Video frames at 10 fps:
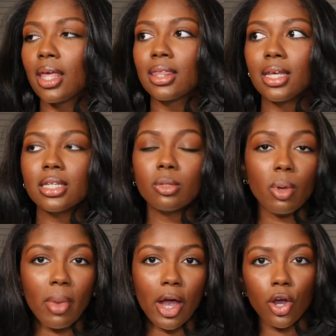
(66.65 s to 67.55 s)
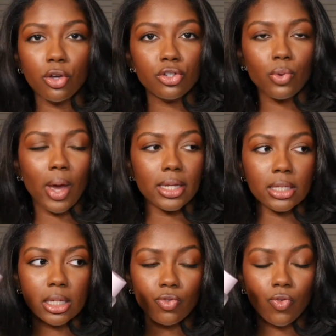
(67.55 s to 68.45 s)
This has been my go-to
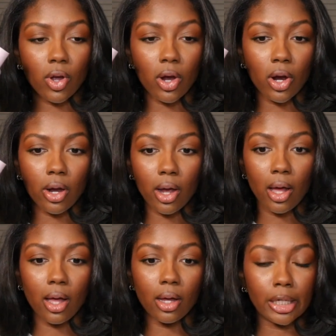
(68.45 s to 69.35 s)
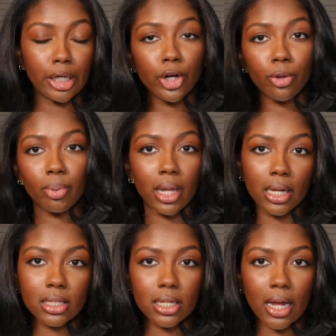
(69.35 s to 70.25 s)
essence for a year
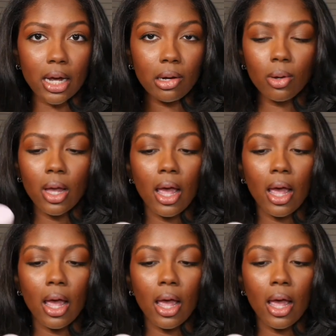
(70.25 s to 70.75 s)
plus now.